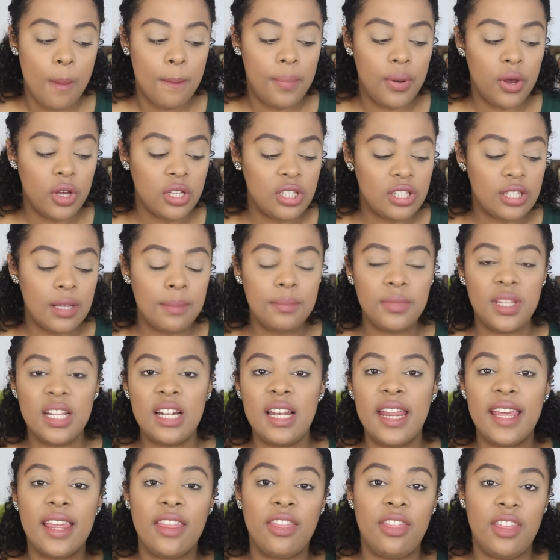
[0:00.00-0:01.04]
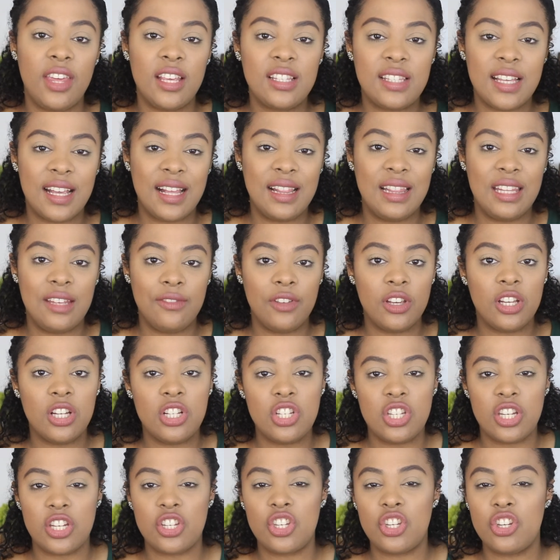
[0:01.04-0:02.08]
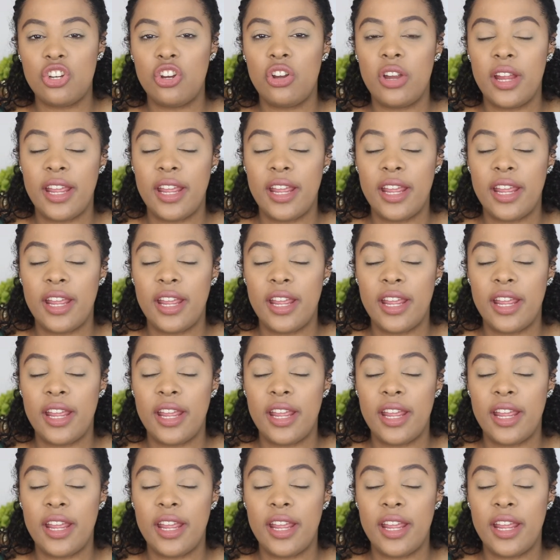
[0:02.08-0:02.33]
put something like this, like a leave-in conditioner